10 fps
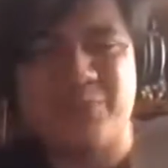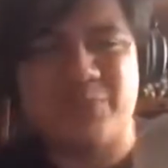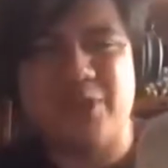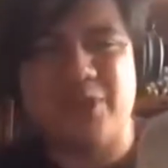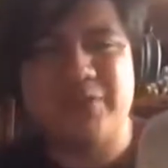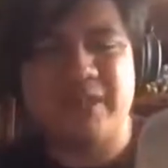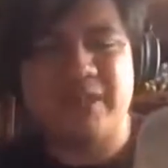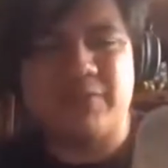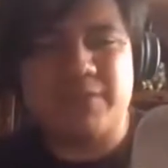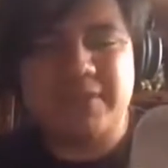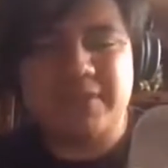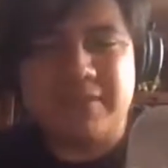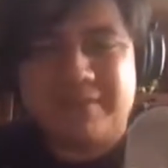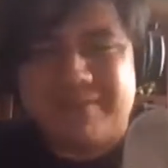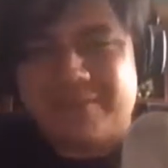Well, Nick, if you're
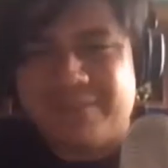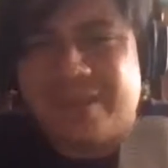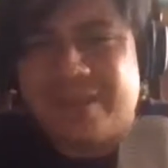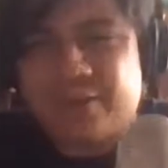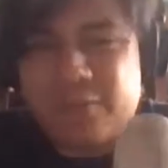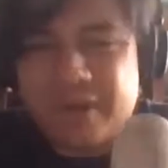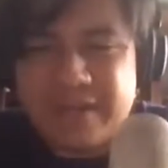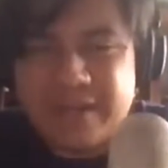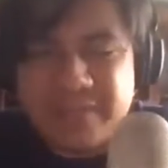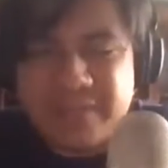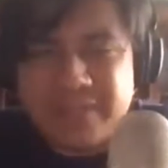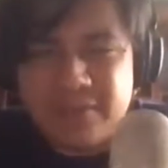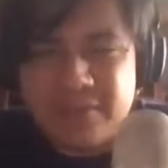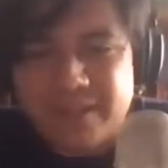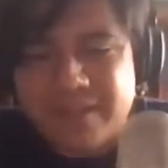listening, or we're going to definitely send
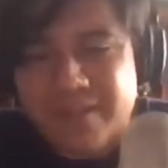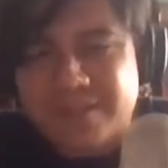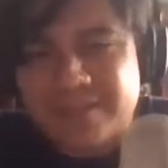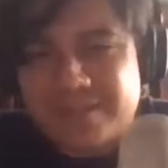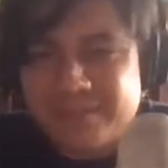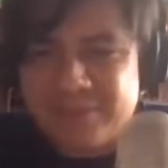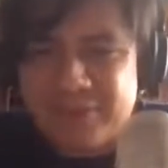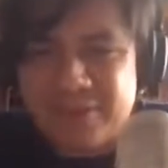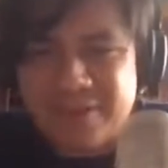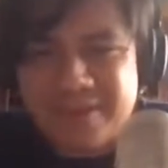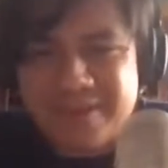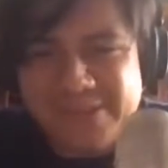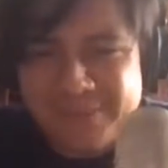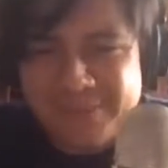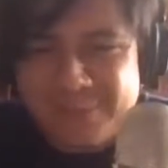you the podcast, you're on
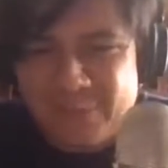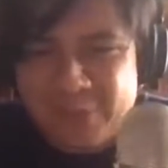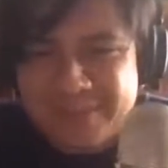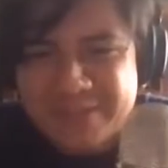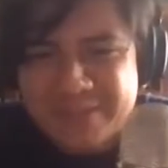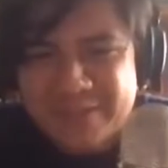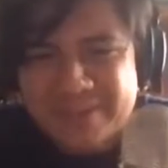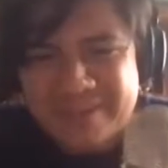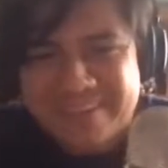call. Hope to see you here.